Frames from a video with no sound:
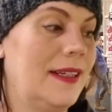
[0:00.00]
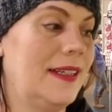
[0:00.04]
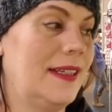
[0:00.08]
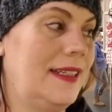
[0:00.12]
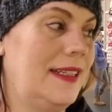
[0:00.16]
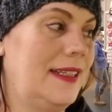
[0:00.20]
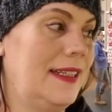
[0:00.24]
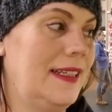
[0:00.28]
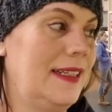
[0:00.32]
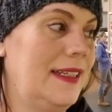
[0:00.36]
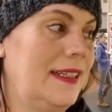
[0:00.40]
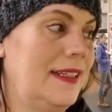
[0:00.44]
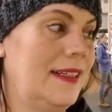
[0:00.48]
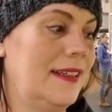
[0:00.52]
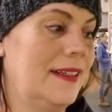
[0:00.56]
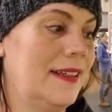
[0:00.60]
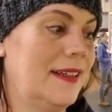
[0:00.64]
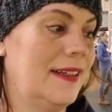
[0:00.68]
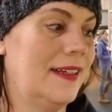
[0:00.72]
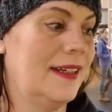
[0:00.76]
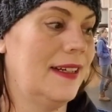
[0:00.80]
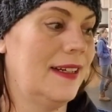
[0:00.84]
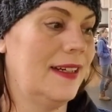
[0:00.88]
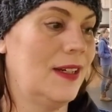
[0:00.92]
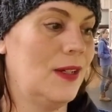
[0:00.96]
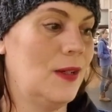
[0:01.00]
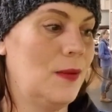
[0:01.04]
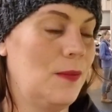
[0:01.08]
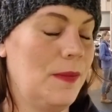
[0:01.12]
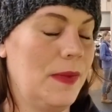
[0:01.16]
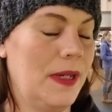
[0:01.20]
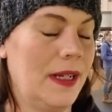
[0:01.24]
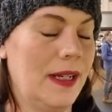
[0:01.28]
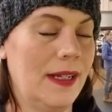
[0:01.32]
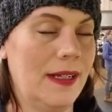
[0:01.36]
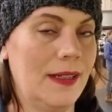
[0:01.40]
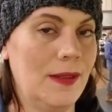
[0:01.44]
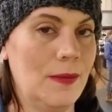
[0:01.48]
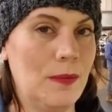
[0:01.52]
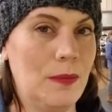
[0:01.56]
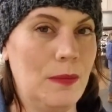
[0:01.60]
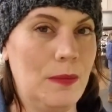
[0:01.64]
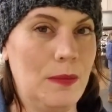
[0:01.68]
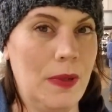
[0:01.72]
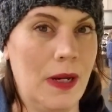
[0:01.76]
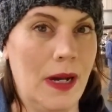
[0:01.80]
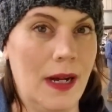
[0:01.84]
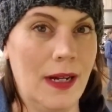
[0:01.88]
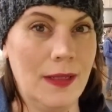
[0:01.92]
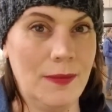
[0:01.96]
he made
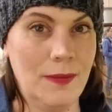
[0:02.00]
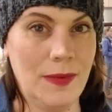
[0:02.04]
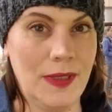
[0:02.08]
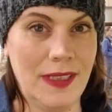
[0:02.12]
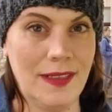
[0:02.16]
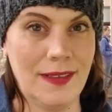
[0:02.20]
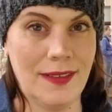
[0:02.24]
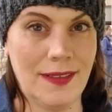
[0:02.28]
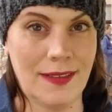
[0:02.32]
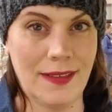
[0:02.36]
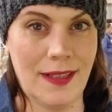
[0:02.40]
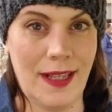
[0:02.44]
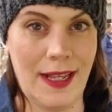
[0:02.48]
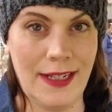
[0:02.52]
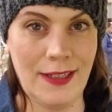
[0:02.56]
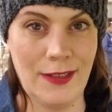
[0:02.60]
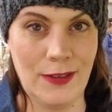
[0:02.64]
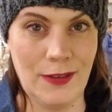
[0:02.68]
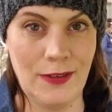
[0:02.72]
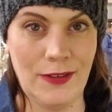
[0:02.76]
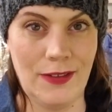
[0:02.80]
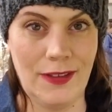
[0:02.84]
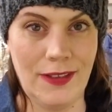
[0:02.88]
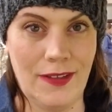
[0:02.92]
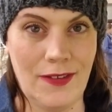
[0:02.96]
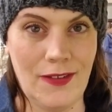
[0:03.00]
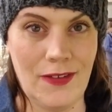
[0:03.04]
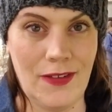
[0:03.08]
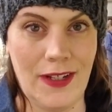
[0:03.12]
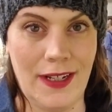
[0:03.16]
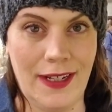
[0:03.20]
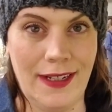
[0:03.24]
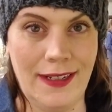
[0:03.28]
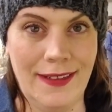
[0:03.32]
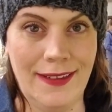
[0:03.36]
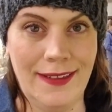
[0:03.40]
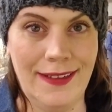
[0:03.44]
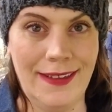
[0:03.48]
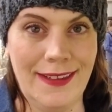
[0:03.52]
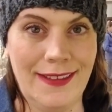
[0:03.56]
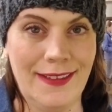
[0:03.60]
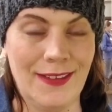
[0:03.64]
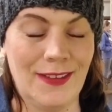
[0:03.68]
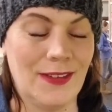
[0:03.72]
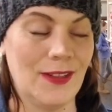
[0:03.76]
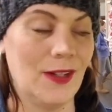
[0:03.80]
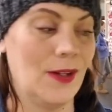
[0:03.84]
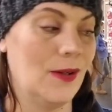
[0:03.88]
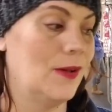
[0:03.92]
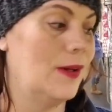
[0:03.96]
Bahn Mi sliders the other day, and
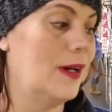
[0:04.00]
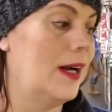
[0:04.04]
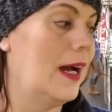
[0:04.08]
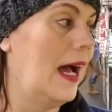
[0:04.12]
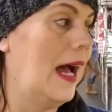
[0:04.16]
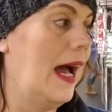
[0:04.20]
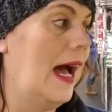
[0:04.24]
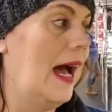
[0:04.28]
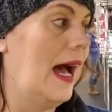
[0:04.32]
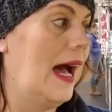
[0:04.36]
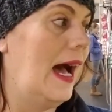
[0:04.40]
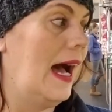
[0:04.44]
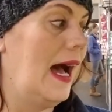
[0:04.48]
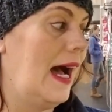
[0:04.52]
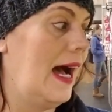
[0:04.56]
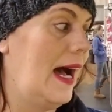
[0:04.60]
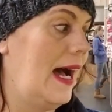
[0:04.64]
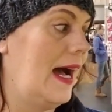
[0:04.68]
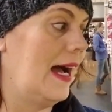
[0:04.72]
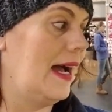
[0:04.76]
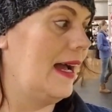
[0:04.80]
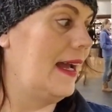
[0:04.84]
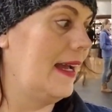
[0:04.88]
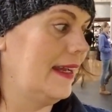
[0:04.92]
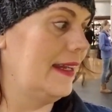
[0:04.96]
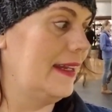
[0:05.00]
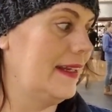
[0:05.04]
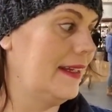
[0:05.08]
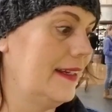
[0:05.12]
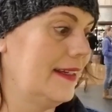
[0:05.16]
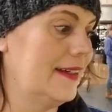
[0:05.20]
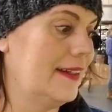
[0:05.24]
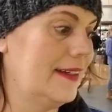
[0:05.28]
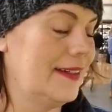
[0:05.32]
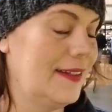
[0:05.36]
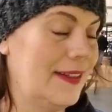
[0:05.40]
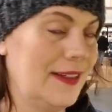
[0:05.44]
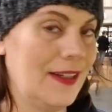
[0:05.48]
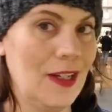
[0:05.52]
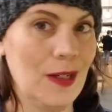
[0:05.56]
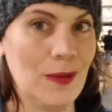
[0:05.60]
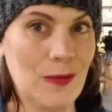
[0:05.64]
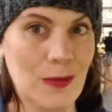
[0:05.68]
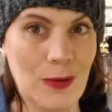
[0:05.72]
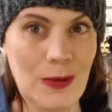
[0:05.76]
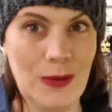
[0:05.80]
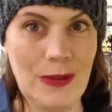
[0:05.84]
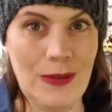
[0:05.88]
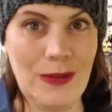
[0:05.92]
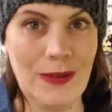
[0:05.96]
so I
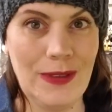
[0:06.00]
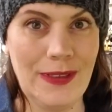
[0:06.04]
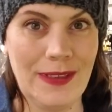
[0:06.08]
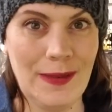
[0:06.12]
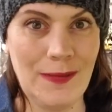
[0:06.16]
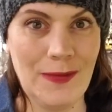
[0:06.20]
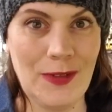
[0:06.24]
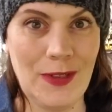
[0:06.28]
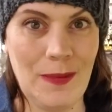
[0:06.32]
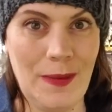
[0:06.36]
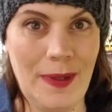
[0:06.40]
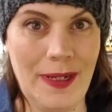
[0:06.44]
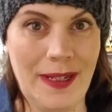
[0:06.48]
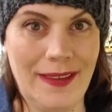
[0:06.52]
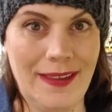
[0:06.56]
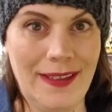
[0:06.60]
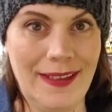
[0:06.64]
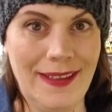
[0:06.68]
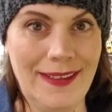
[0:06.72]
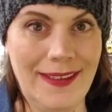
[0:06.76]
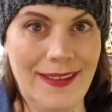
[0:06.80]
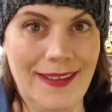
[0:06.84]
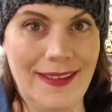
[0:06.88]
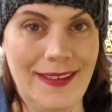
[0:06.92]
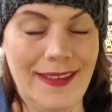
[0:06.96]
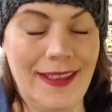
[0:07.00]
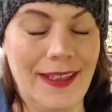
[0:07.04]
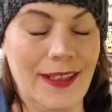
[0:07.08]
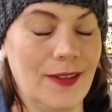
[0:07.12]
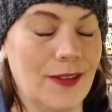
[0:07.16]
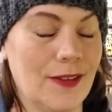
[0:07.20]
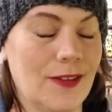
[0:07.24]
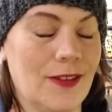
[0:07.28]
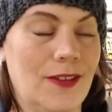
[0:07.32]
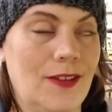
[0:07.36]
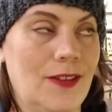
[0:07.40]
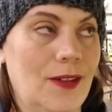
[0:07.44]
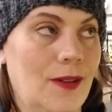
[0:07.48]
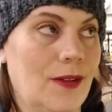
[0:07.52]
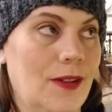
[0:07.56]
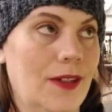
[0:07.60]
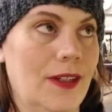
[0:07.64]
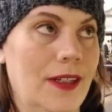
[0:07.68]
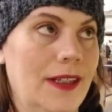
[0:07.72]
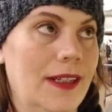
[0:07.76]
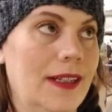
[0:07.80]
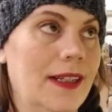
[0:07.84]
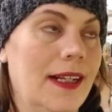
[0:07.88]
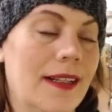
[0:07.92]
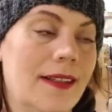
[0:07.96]
am going to attempt to make these. They look so
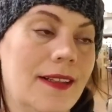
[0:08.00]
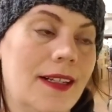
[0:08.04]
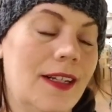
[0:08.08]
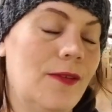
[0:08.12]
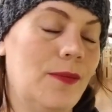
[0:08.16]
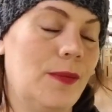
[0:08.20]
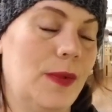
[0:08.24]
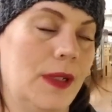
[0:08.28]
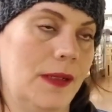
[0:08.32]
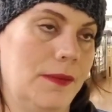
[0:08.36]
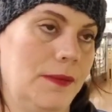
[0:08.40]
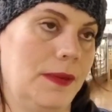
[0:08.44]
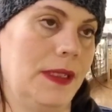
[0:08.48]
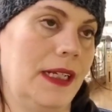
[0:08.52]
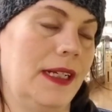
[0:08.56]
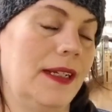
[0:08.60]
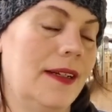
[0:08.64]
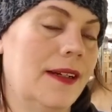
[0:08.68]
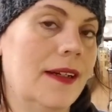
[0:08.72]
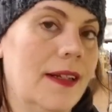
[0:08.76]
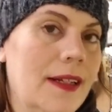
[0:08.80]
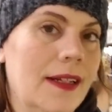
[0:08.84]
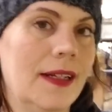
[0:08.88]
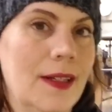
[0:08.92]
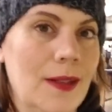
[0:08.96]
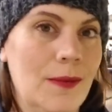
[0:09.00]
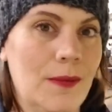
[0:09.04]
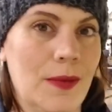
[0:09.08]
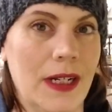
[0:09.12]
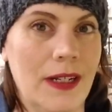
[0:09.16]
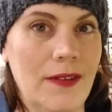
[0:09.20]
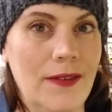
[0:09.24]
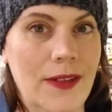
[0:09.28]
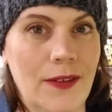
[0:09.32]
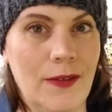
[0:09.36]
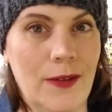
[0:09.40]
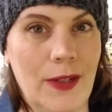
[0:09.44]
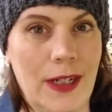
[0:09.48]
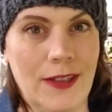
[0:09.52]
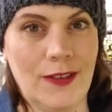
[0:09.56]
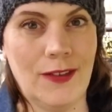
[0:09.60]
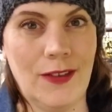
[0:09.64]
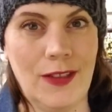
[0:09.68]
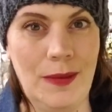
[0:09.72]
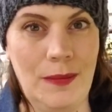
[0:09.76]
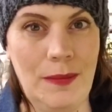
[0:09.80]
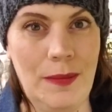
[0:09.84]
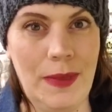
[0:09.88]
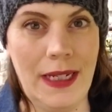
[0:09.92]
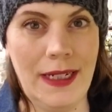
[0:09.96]
good, and I love Bahn Mi, but I've never
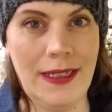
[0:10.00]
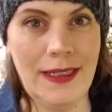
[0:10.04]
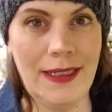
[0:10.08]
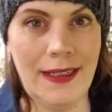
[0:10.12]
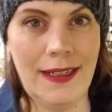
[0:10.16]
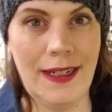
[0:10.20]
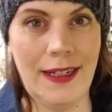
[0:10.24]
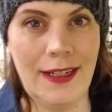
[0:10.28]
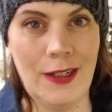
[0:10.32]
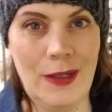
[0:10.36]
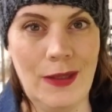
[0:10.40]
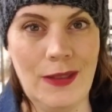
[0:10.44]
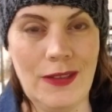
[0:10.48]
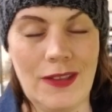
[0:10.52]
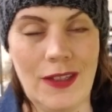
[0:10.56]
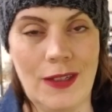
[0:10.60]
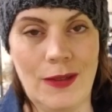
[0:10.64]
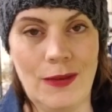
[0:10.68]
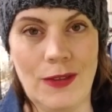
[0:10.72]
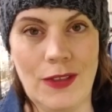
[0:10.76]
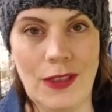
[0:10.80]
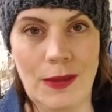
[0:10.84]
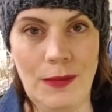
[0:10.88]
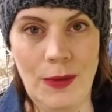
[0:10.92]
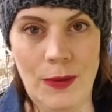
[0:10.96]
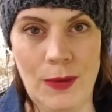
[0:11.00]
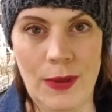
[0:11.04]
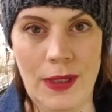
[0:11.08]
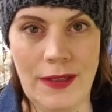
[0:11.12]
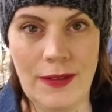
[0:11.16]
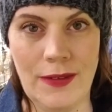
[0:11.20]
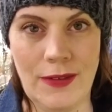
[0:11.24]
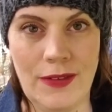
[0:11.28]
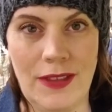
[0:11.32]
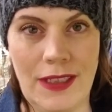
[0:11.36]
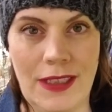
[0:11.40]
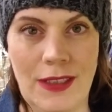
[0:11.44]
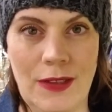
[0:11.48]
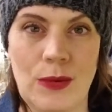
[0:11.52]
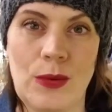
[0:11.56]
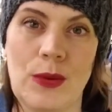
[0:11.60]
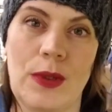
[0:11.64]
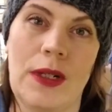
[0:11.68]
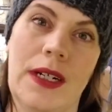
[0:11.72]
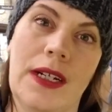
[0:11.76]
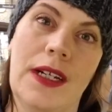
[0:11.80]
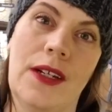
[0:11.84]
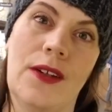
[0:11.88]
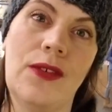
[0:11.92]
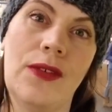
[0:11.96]
actually made it. I always thought it was going to be one of those things
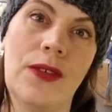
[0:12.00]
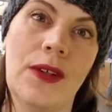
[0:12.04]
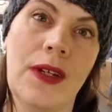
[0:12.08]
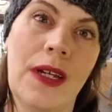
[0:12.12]
where if